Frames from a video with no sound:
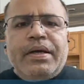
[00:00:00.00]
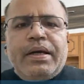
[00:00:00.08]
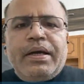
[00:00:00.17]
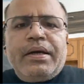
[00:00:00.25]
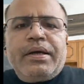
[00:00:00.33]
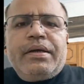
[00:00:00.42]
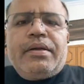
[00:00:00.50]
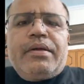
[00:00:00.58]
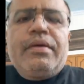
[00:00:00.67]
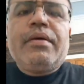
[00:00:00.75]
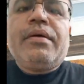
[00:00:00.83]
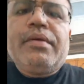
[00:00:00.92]
And
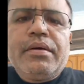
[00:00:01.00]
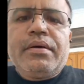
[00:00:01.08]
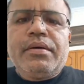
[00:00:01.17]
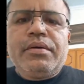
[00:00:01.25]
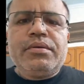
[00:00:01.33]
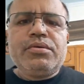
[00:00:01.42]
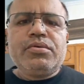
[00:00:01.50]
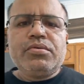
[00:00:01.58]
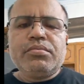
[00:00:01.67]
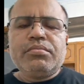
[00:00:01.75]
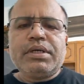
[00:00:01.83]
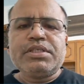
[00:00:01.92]

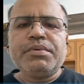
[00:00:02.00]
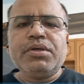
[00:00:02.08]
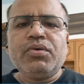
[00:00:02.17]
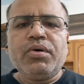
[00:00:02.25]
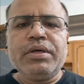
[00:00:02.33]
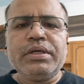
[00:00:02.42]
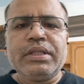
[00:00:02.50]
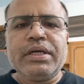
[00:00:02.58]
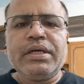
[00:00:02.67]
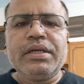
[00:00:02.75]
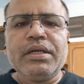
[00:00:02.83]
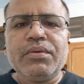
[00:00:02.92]
you must be knowing
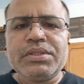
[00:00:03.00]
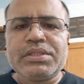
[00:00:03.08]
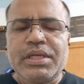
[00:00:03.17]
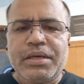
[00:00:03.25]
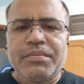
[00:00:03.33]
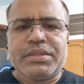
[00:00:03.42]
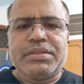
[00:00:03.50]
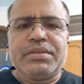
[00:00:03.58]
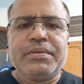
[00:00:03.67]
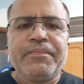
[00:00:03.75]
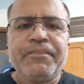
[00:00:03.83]
that in your syllabus,